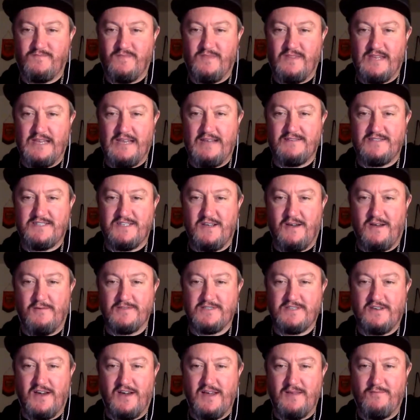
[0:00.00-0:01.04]
AFC always
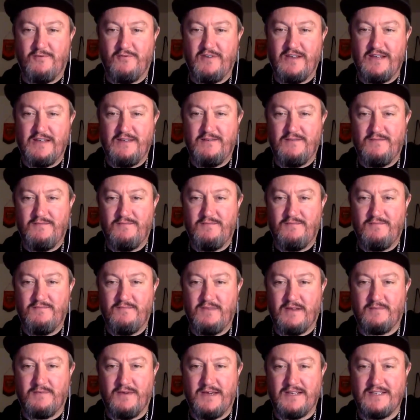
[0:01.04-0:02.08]
Highbury.
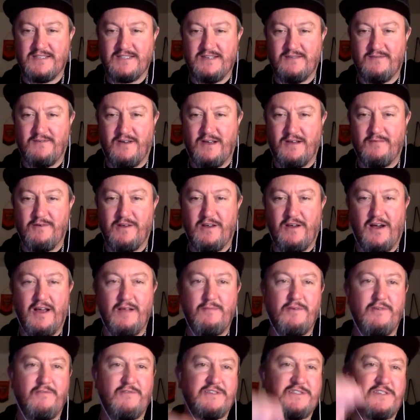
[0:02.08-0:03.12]
McManus and Highbury.
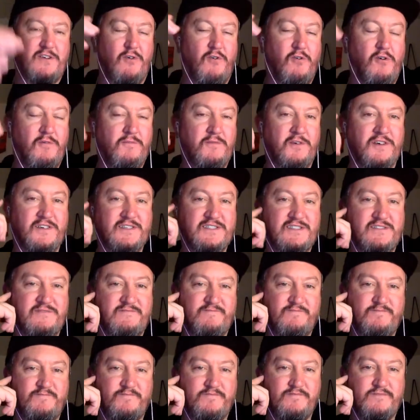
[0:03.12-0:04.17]
Highbury was our home, guys.
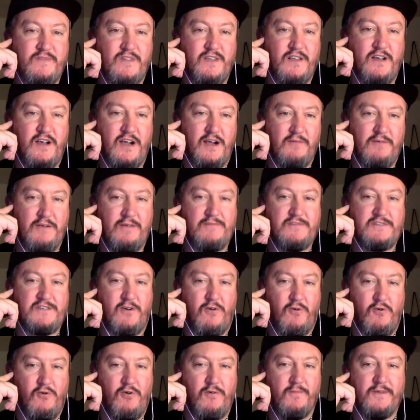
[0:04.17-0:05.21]
Highbury was our
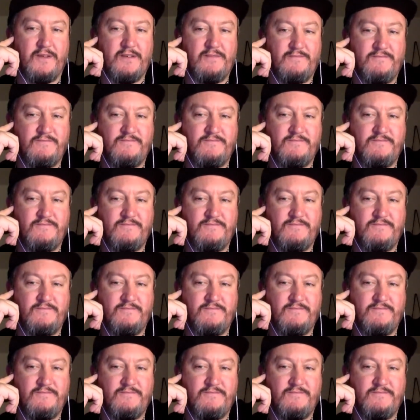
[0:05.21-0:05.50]
home, yeah.